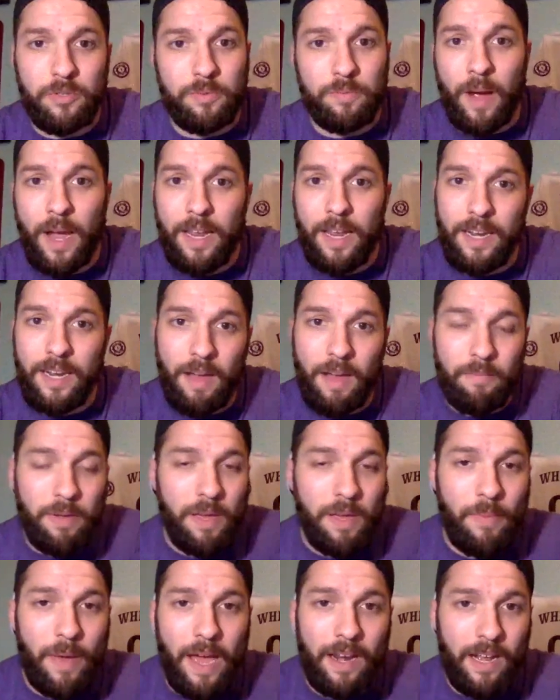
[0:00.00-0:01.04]
might not be a
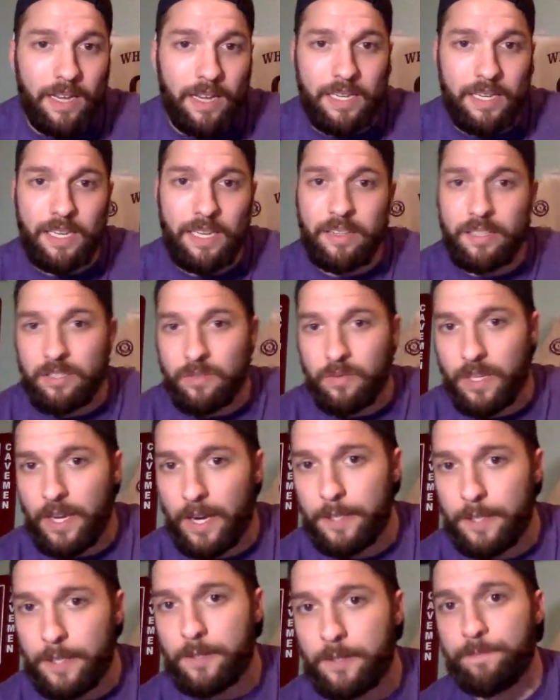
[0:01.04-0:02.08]
bad idea this week,
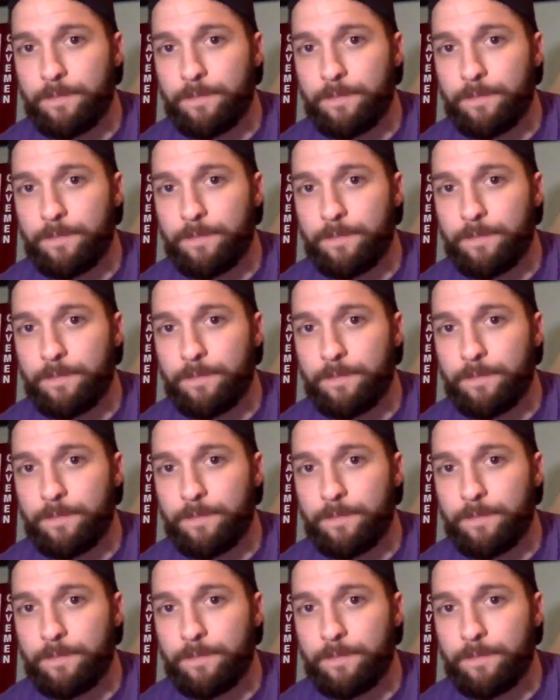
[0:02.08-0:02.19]
guys.